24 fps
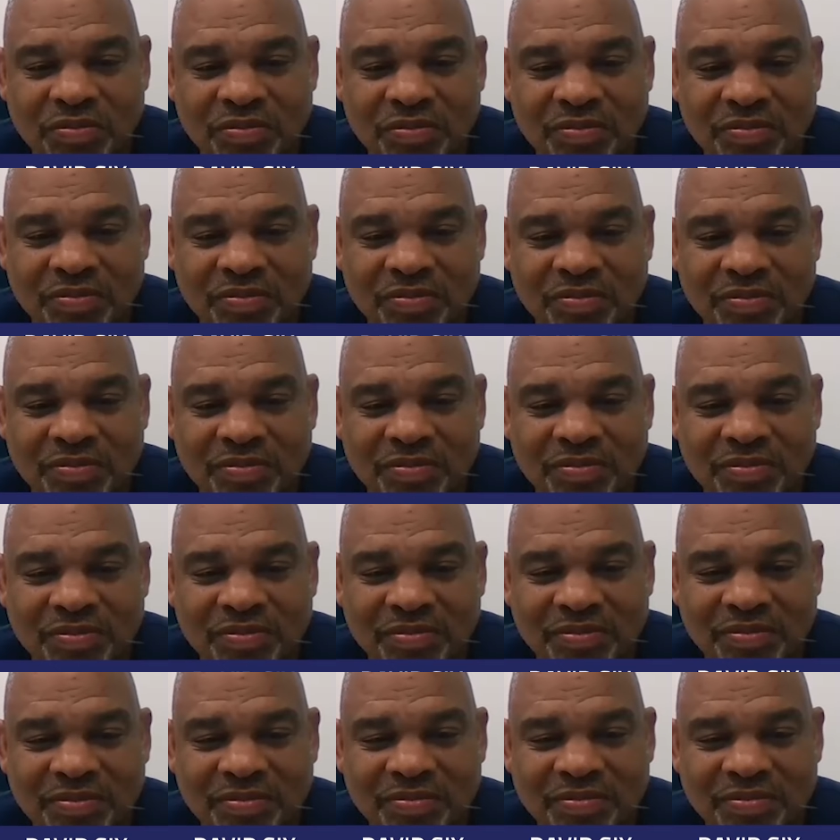
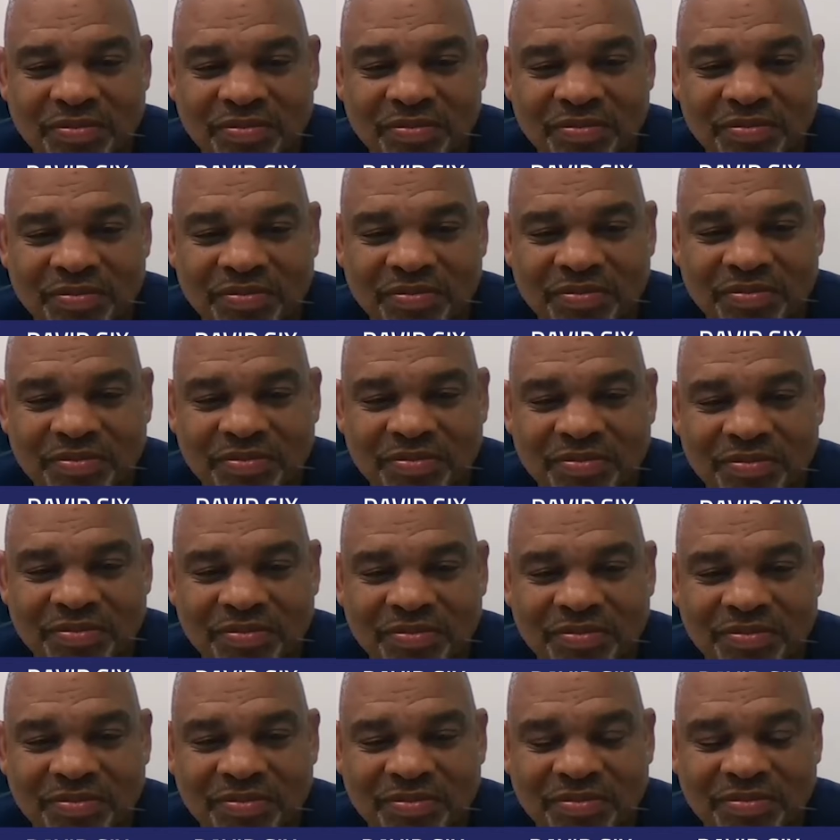
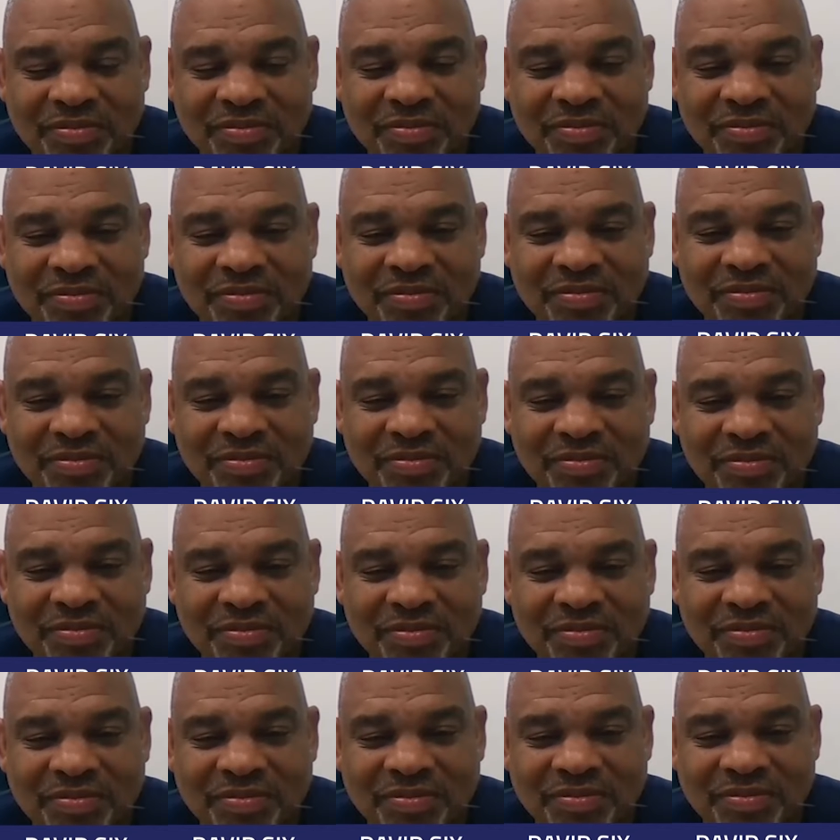
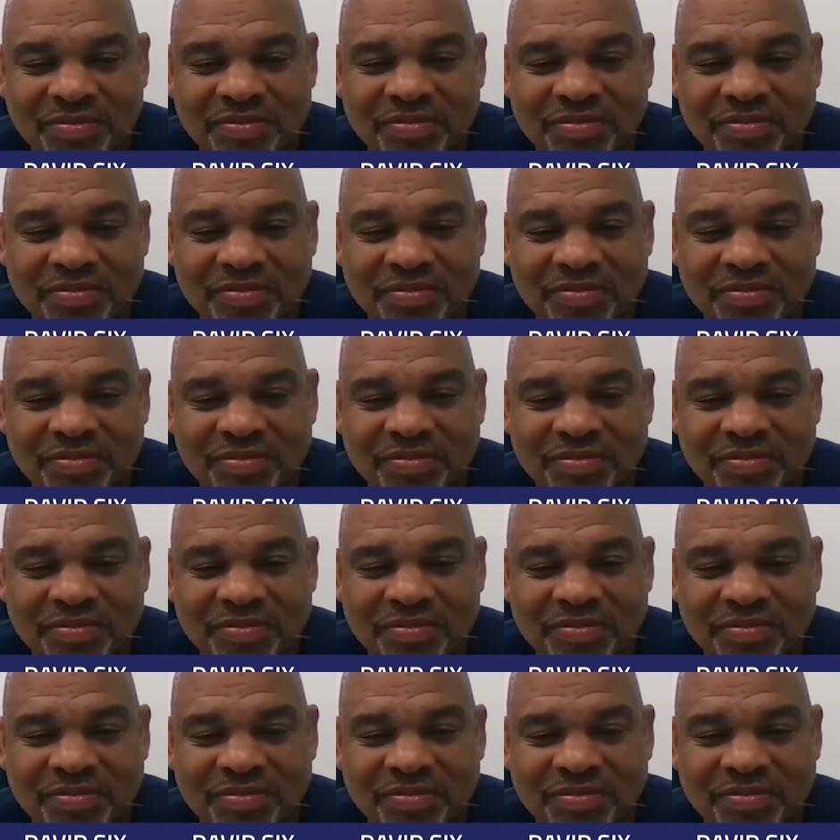[no speech]